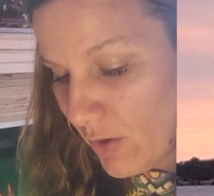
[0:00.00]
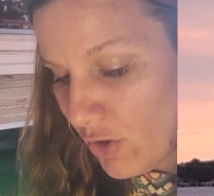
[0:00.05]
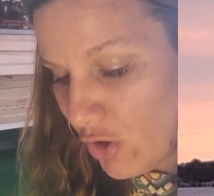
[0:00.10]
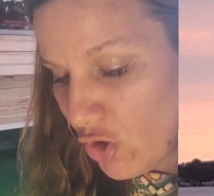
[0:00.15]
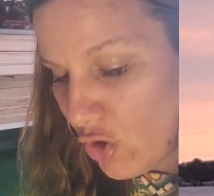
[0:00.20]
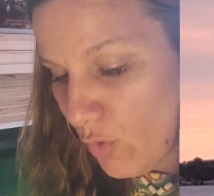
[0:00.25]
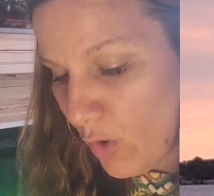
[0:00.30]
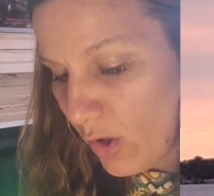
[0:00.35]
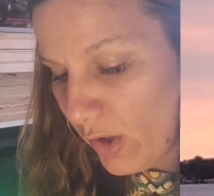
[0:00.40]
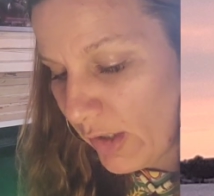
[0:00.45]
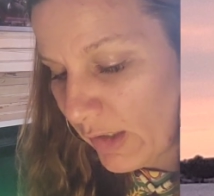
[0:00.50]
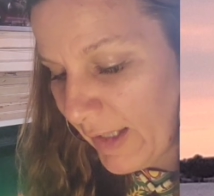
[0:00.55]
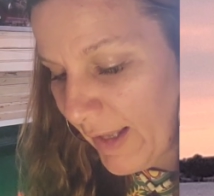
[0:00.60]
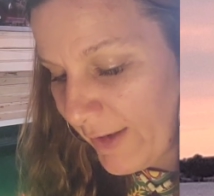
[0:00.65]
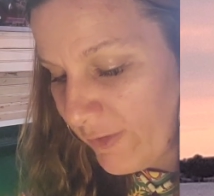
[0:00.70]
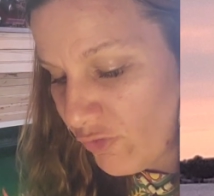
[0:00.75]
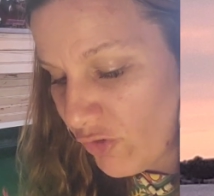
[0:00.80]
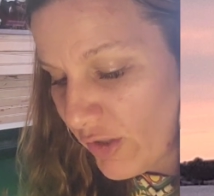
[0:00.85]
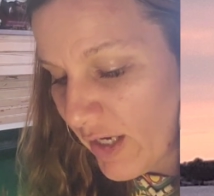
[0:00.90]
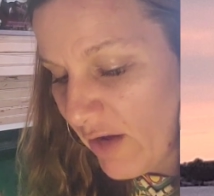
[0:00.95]
You are
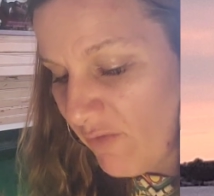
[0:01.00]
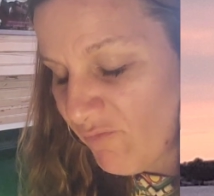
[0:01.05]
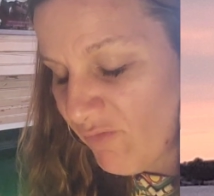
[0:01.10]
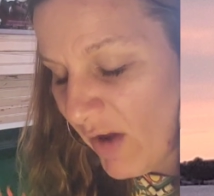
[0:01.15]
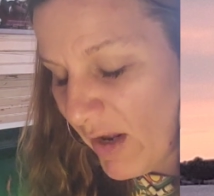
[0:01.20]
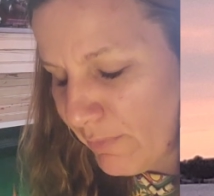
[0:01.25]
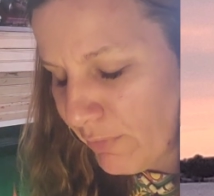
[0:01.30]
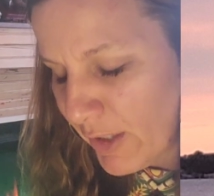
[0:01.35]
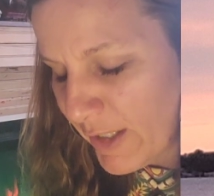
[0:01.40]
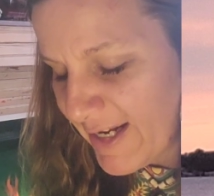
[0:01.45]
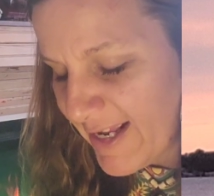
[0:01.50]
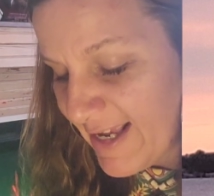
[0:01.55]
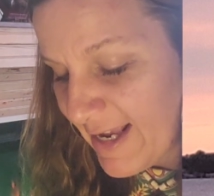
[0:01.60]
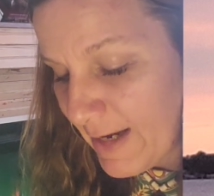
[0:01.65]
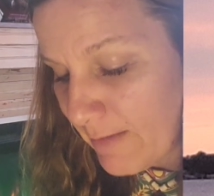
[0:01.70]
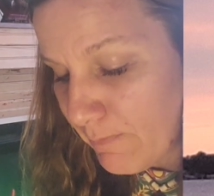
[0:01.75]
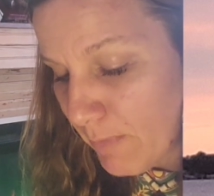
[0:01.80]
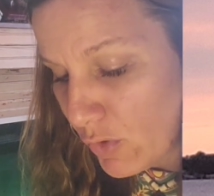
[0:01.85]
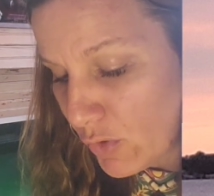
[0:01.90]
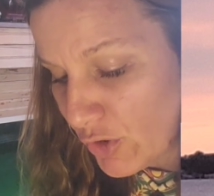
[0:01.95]
electric and vibrating
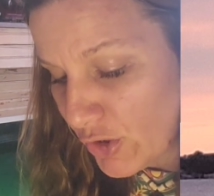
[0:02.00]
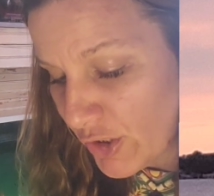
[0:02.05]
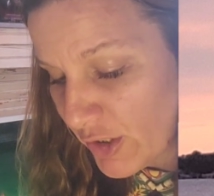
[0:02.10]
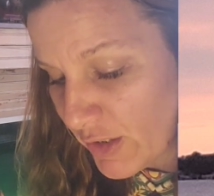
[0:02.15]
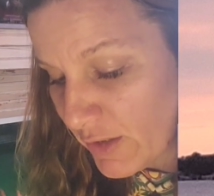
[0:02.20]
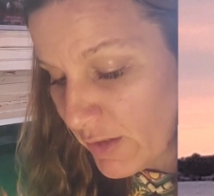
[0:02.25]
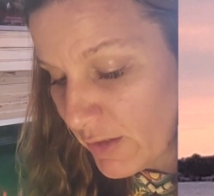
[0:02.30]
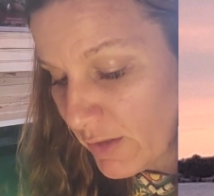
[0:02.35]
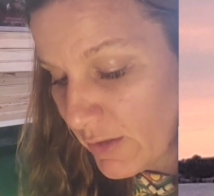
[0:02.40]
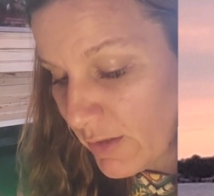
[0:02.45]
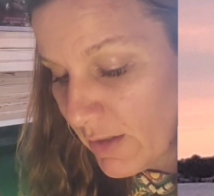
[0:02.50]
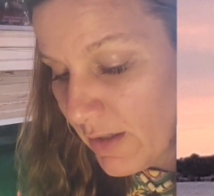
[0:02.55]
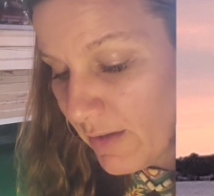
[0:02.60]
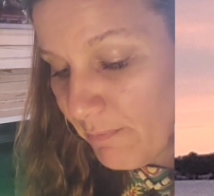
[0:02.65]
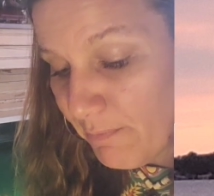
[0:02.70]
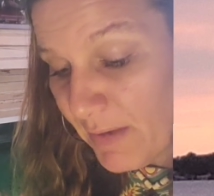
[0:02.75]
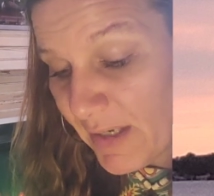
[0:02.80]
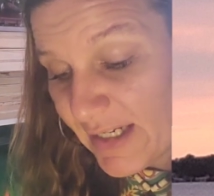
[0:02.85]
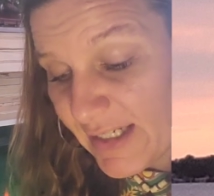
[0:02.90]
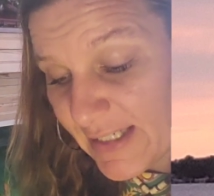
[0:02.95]
in motion.
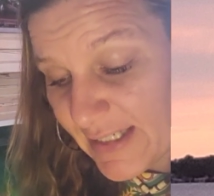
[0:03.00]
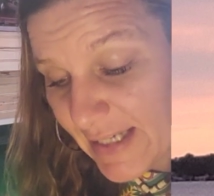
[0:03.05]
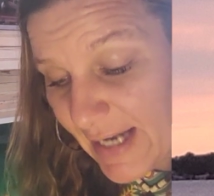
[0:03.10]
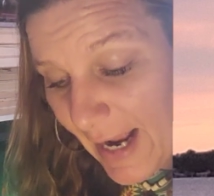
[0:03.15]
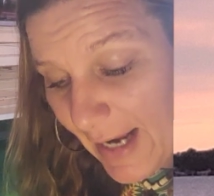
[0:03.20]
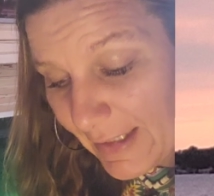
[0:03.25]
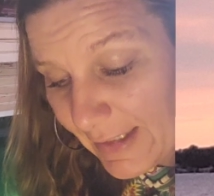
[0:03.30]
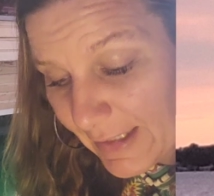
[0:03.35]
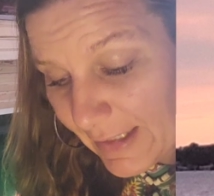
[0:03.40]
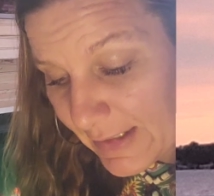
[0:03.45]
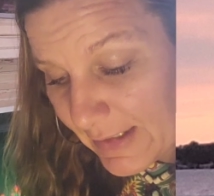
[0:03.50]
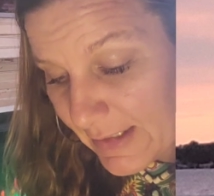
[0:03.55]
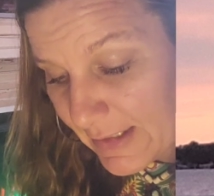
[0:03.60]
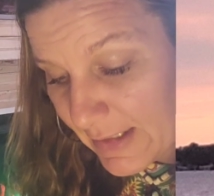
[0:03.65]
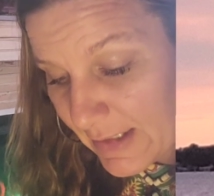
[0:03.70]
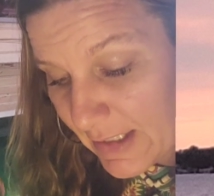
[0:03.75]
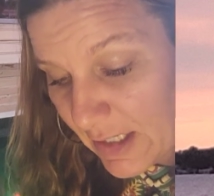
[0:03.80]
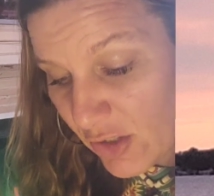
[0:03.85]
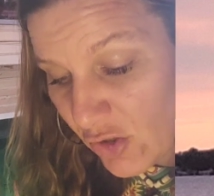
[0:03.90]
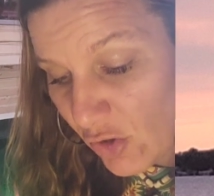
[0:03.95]
Being stagnant
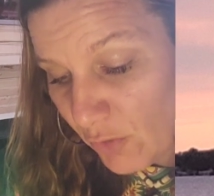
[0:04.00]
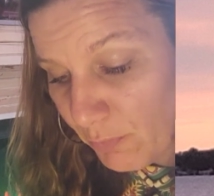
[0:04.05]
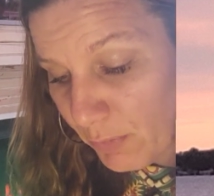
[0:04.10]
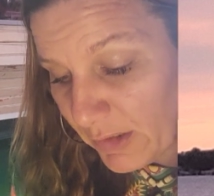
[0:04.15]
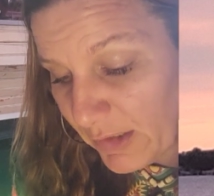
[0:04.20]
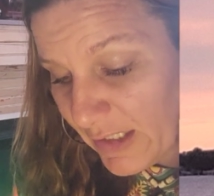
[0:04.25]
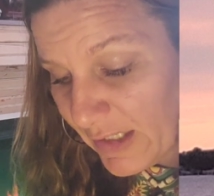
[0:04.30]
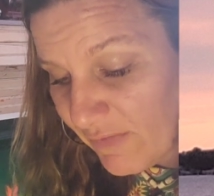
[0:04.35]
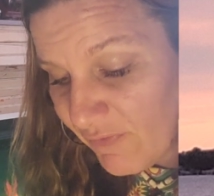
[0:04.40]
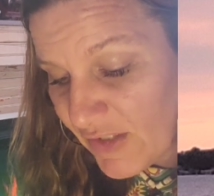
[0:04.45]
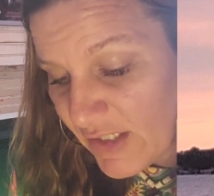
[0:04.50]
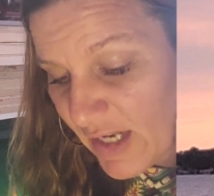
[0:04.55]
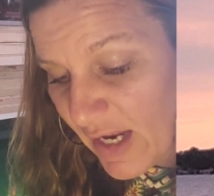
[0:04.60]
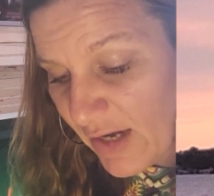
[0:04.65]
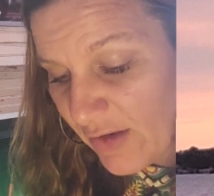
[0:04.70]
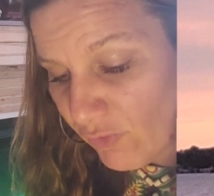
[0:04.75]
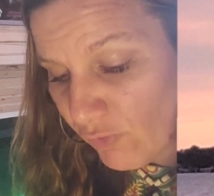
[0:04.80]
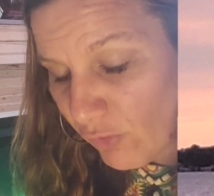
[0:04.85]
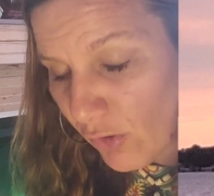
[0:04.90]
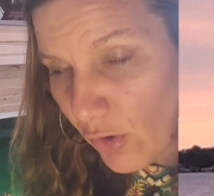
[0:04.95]
in your beliefs
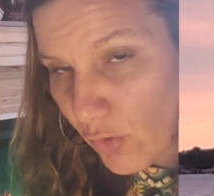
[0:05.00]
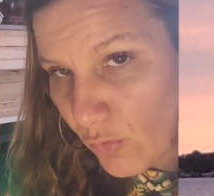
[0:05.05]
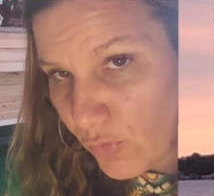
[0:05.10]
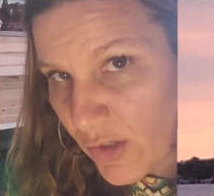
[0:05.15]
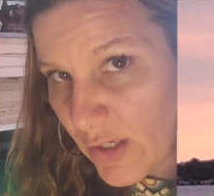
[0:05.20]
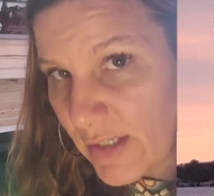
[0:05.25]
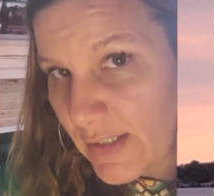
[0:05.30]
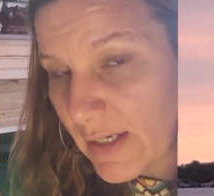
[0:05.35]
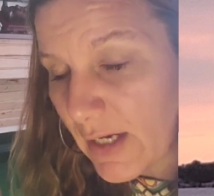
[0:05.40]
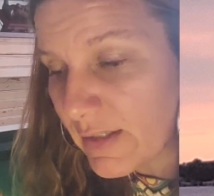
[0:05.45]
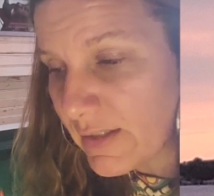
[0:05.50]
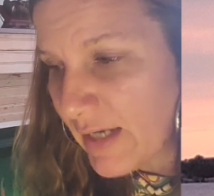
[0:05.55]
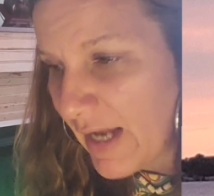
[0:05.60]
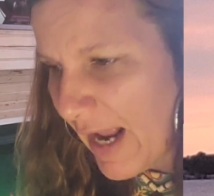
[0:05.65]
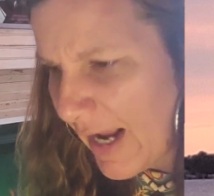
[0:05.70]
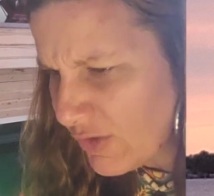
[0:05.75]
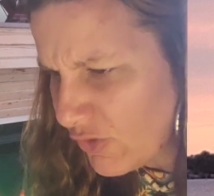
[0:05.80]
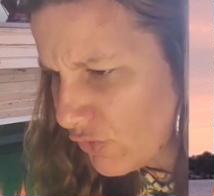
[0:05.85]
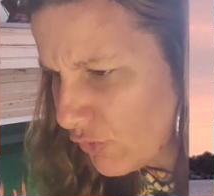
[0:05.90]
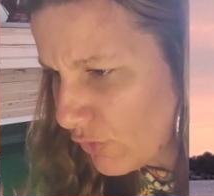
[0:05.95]
and growth is
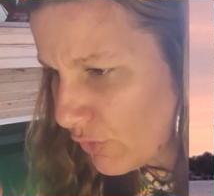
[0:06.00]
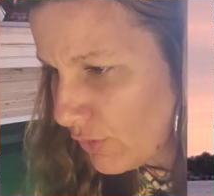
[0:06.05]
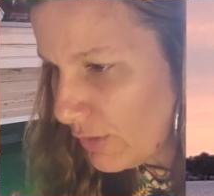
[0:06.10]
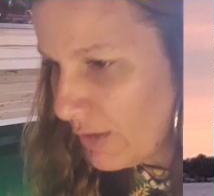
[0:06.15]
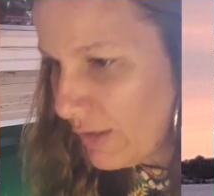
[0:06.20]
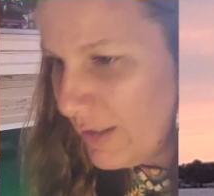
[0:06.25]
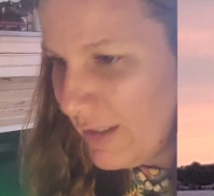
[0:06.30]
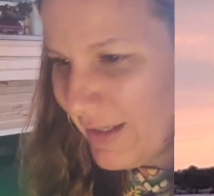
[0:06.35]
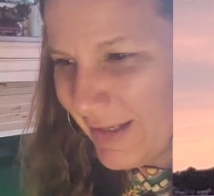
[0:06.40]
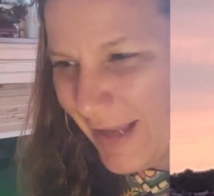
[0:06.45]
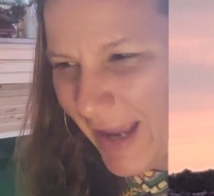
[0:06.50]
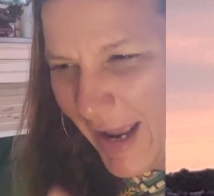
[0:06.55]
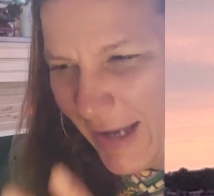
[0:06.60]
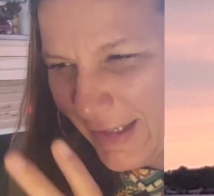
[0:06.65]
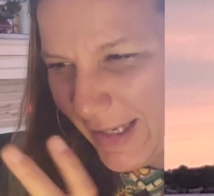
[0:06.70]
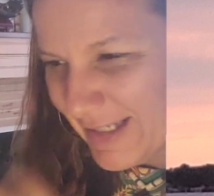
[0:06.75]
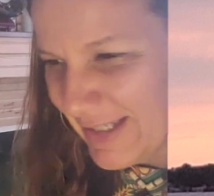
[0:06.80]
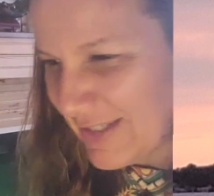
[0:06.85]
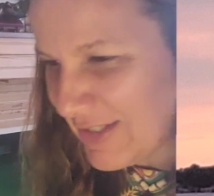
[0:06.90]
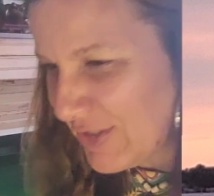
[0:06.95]
unnatural. Yeah,
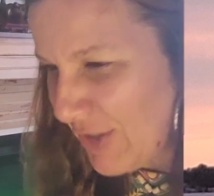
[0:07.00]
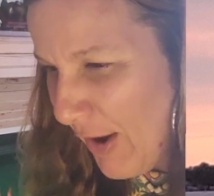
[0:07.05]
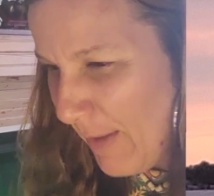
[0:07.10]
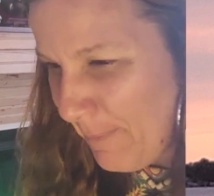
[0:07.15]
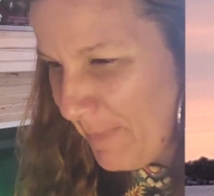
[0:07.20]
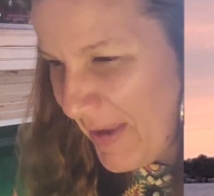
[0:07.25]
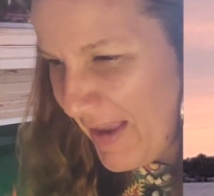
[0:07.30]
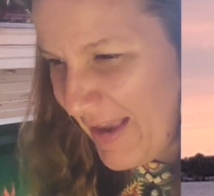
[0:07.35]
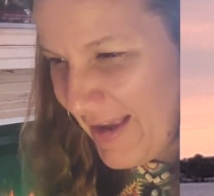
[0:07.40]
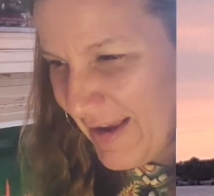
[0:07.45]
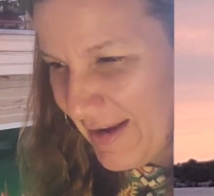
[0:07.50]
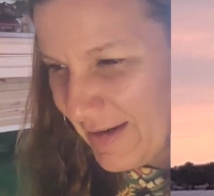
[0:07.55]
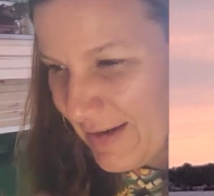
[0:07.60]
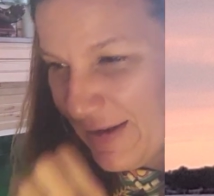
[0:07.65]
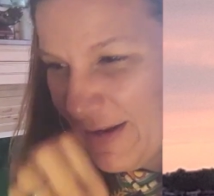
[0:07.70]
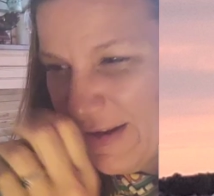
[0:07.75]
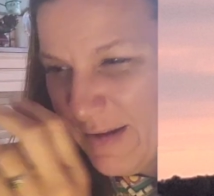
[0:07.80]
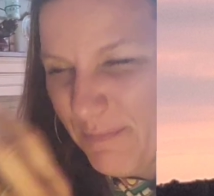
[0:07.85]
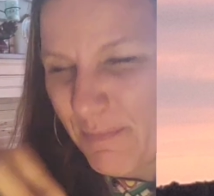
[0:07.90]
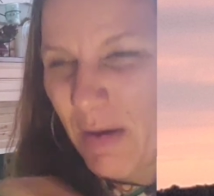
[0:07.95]
like stopping and
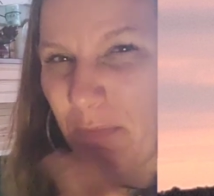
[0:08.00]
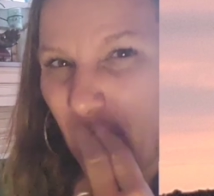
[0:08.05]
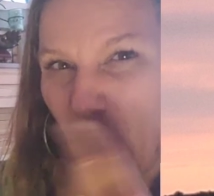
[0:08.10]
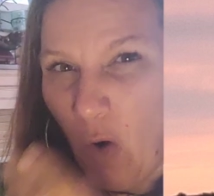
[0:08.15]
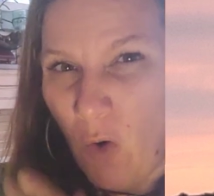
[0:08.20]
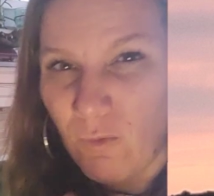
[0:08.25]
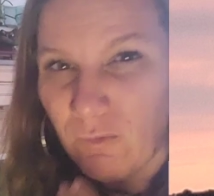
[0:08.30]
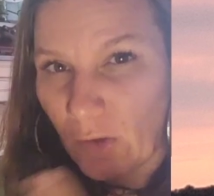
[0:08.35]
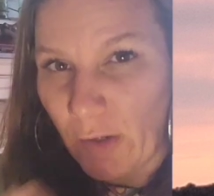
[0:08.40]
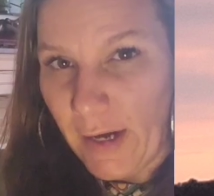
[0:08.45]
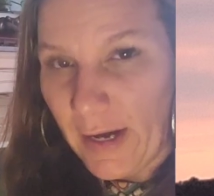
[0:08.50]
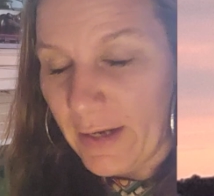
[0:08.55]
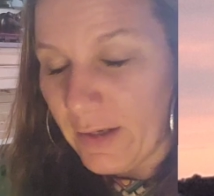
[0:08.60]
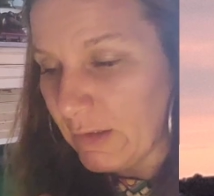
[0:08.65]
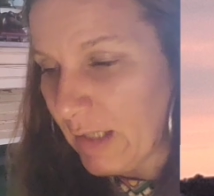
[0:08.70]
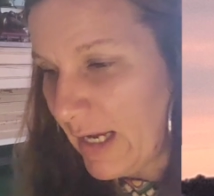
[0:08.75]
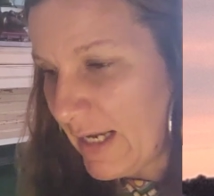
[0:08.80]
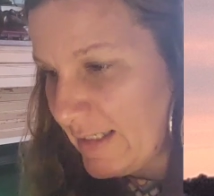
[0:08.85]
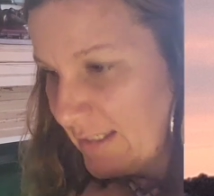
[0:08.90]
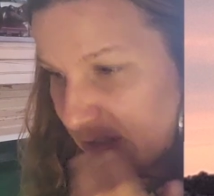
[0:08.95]
maybe
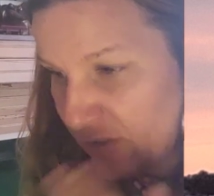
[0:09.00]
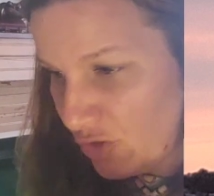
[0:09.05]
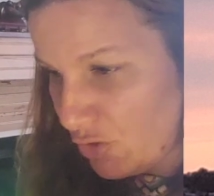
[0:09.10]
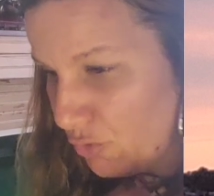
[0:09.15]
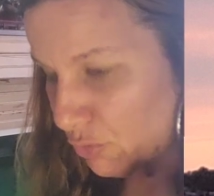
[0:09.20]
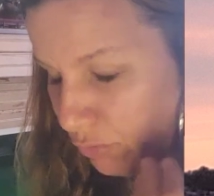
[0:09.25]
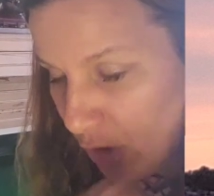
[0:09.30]
overanalyzing too